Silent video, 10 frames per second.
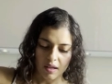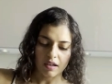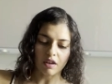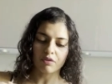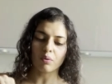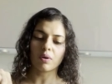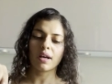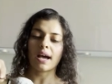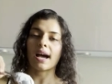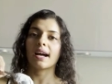Now if you want
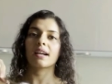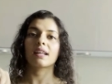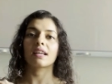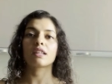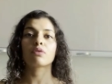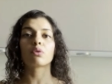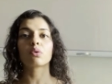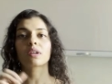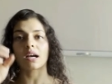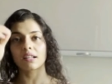to add any
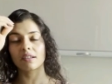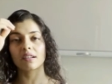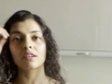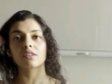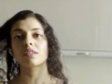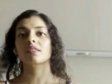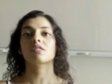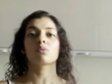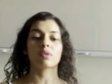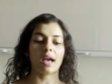food coloring to
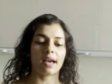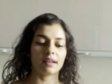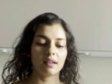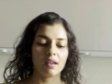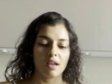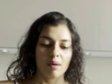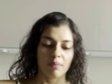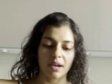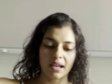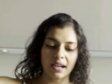this, you can.
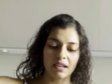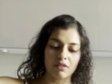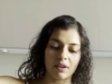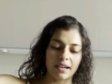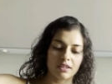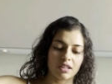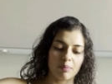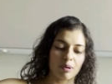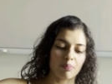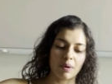But I kind of like to
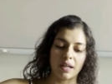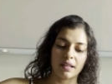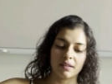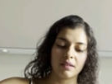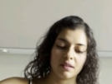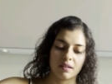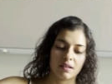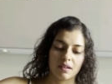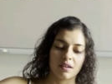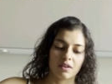keep it plain
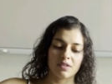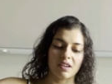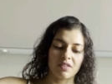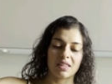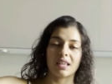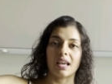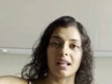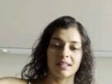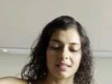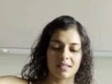because everything
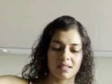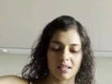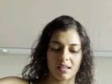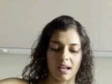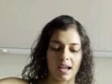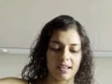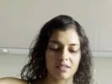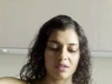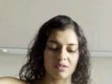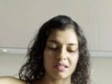else
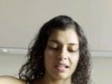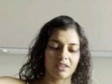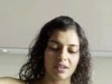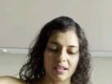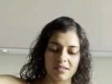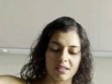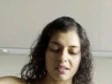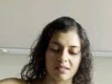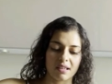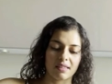has those like
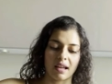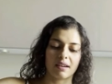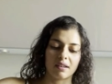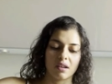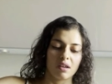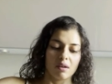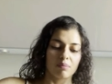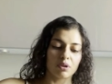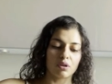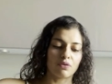raisins and that
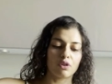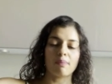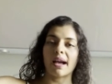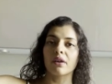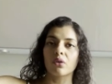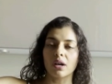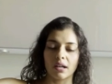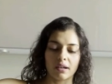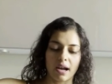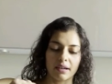beautiful mango
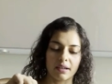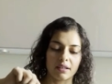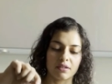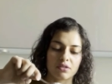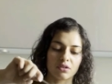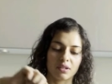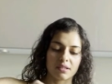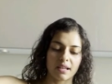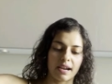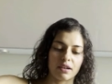color added in. So
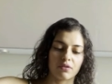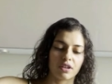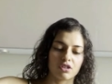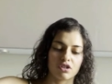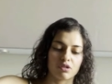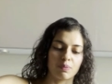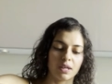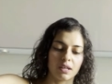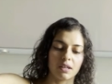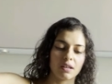this kind of can just
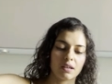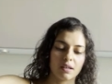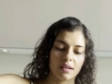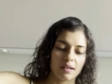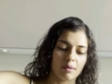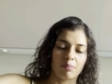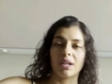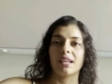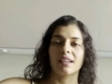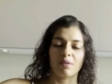be
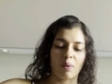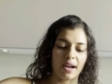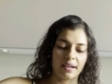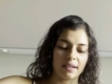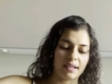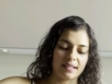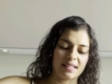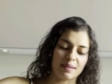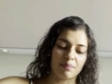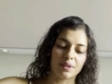plain and white and
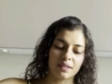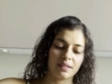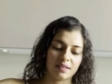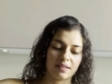simple.